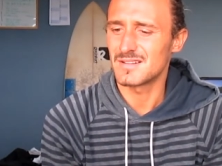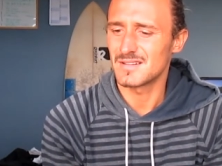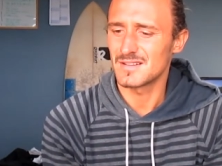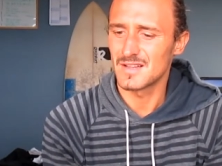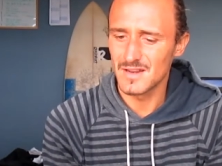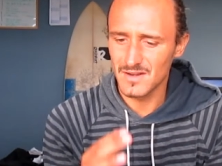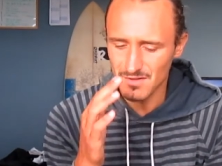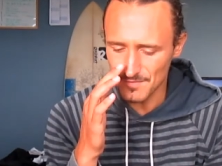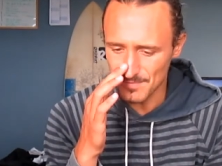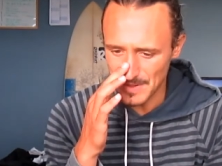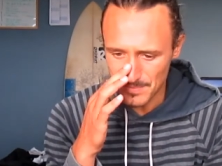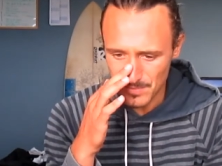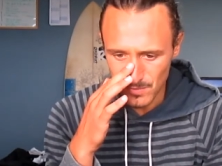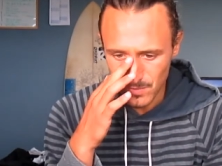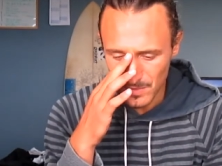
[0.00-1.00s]
a lot of
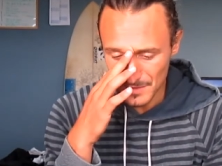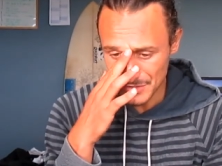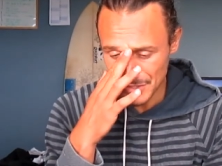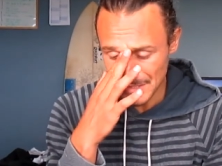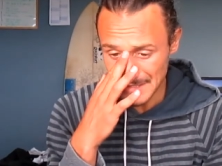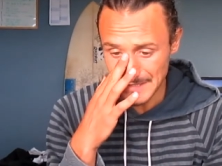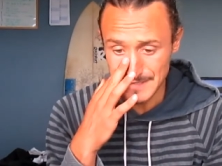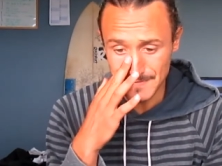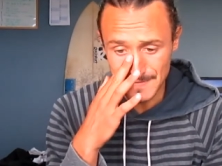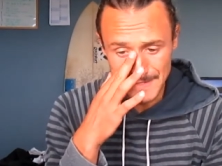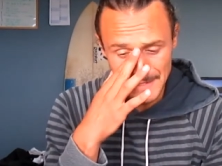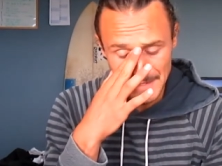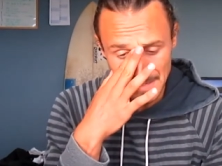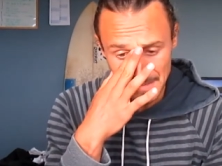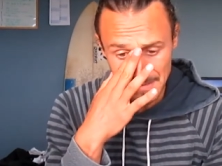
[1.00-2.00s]
people watching these
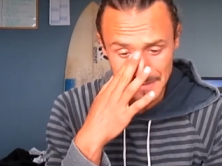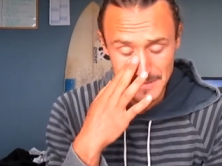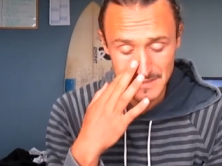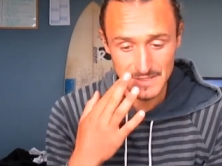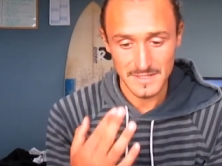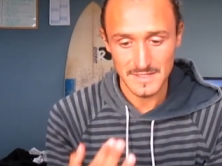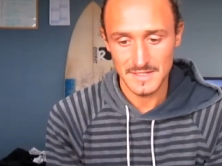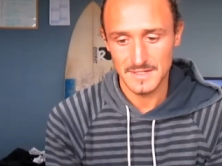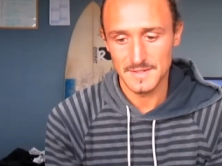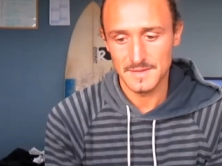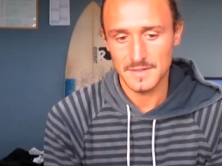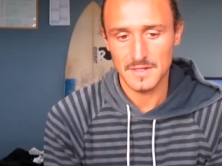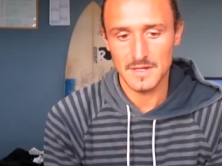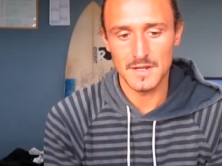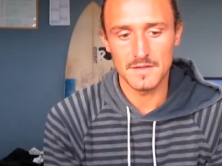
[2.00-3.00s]
videos
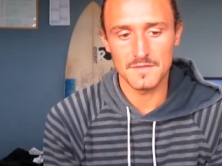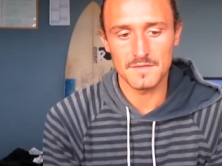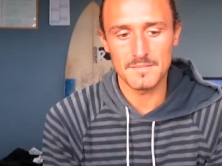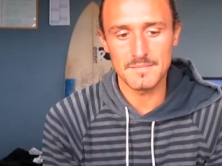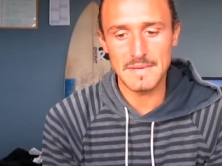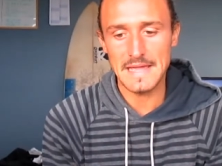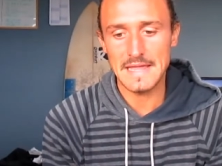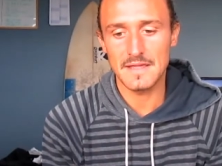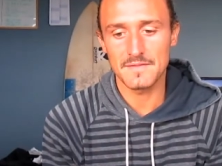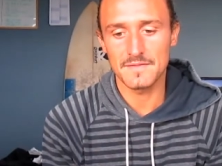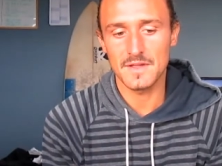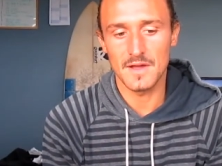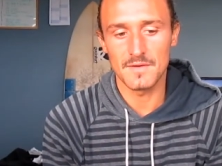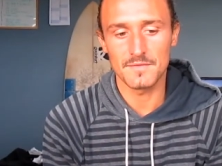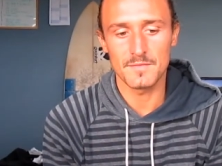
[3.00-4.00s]
kind of may have
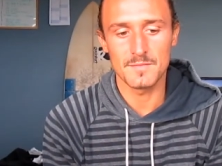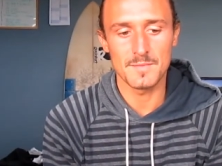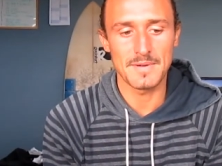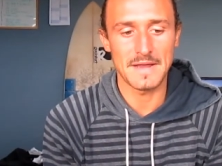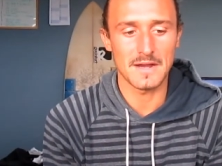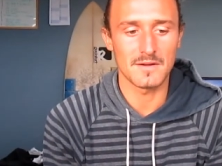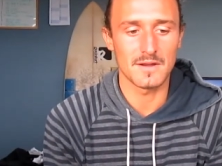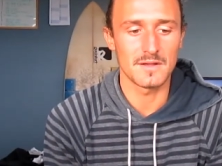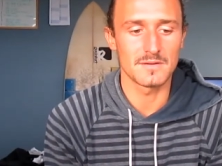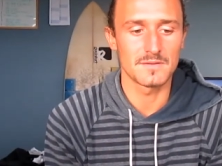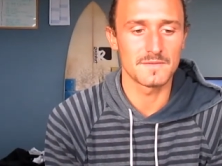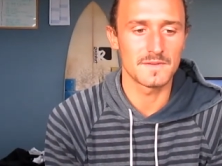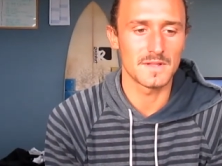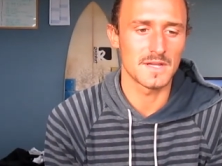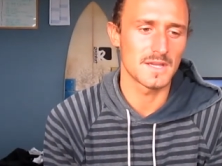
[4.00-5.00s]
come from a background
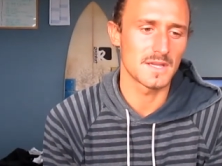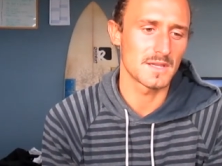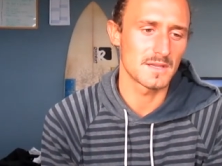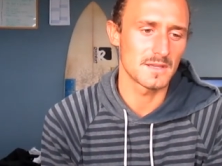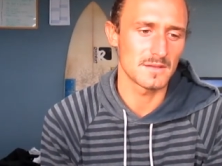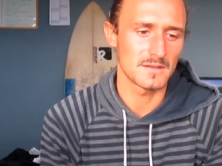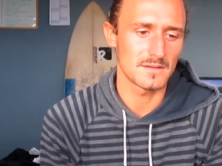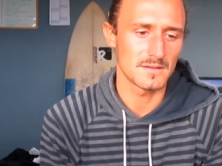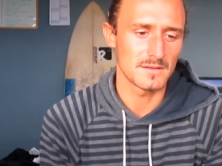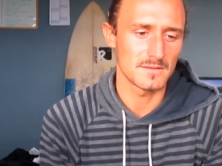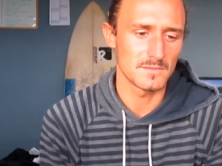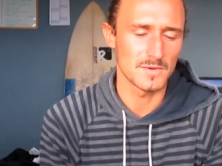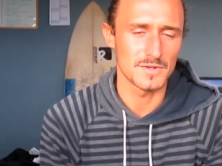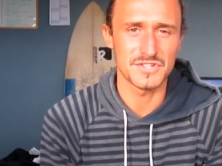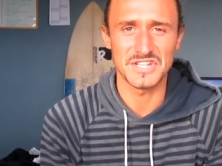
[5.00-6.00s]
of like
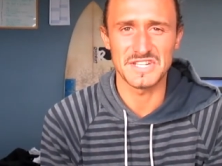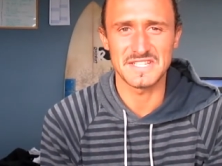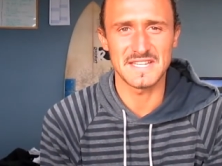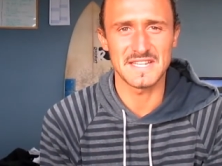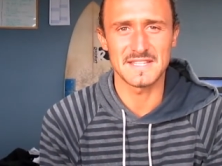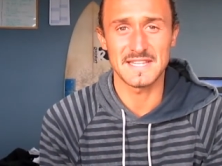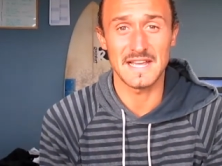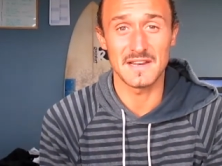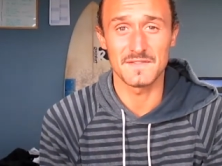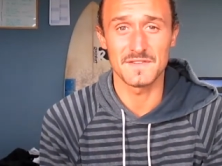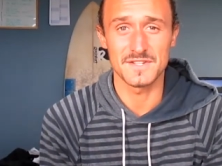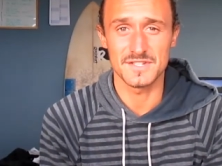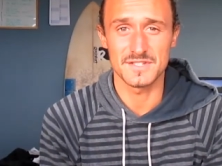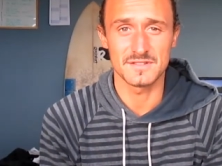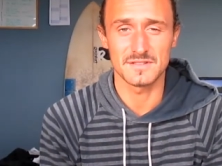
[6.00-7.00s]
watching t-
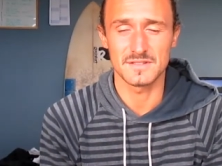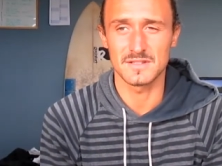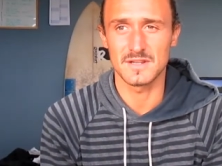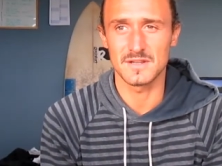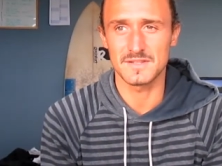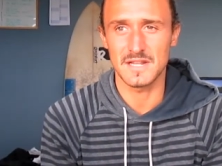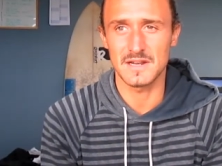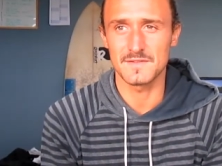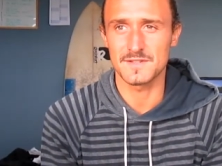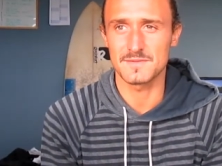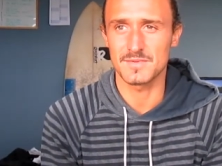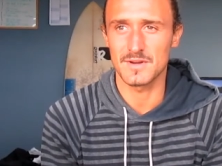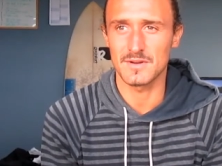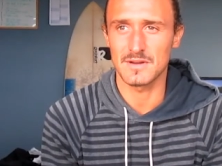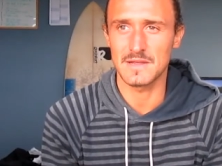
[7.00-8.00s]
television, you know, television
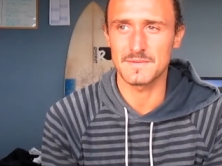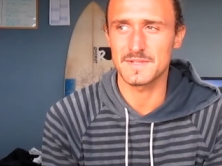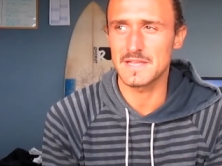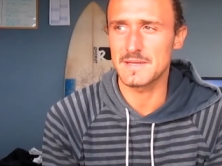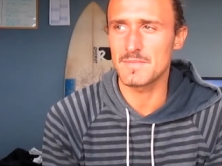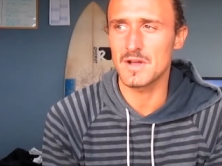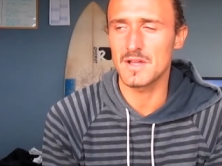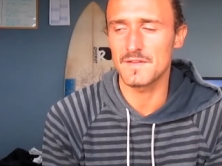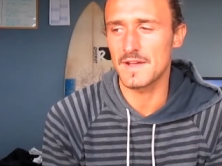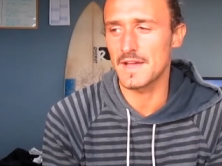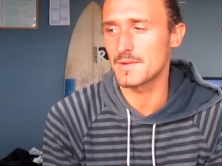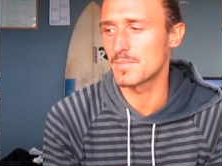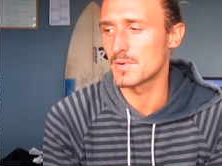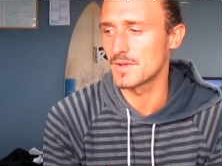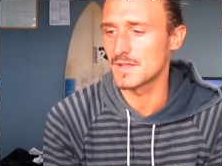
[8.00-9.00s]
programs, and they might have had
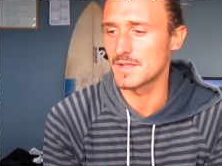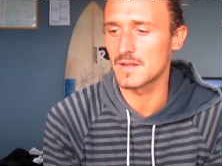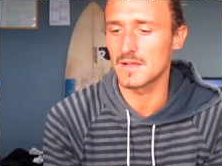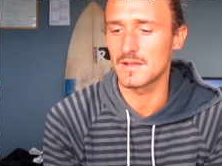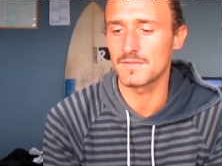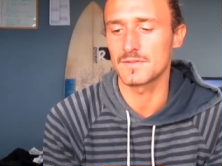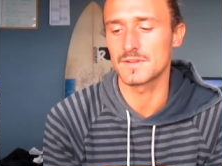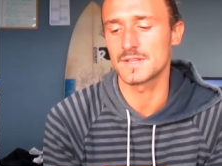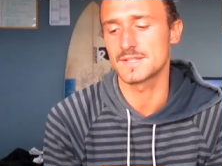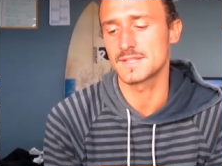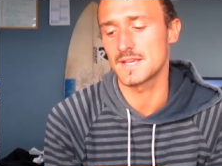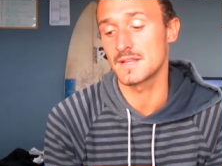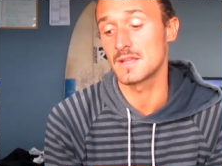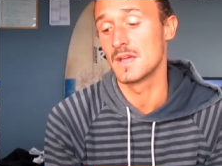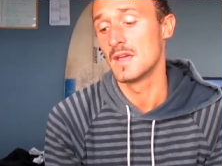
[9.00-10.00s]
a point in their life where they
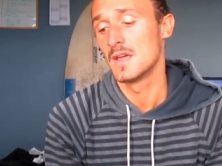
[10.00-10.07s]
said,